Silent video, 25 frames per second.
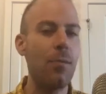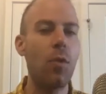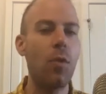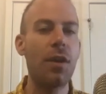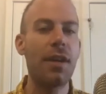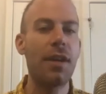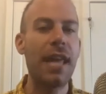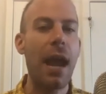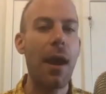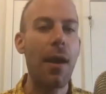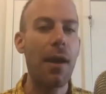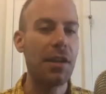where
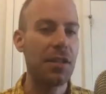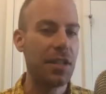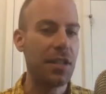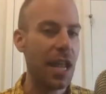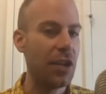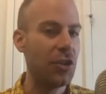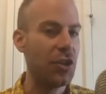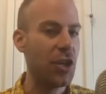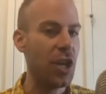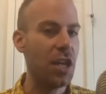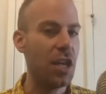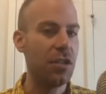Gary
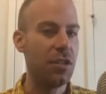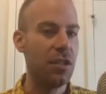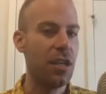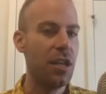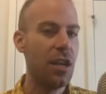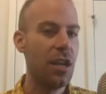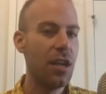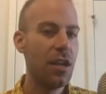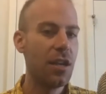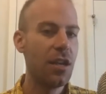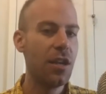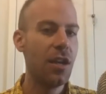Sanchez,
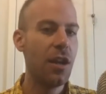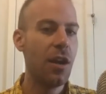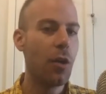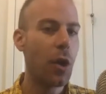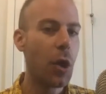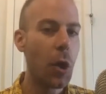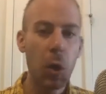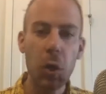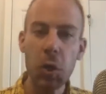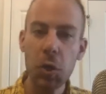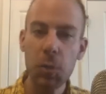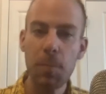
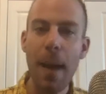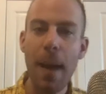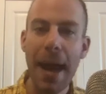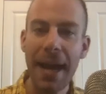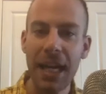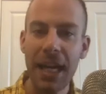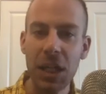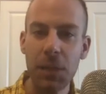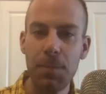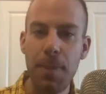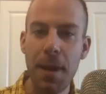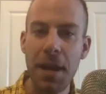earns back
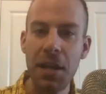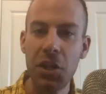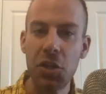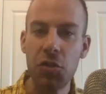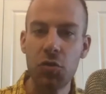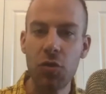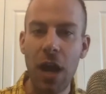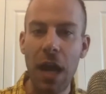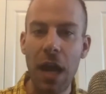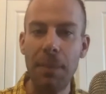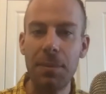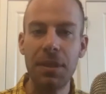his
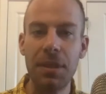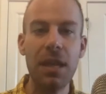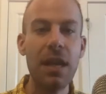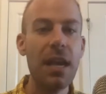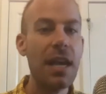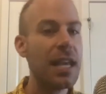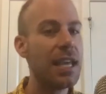pinstripes.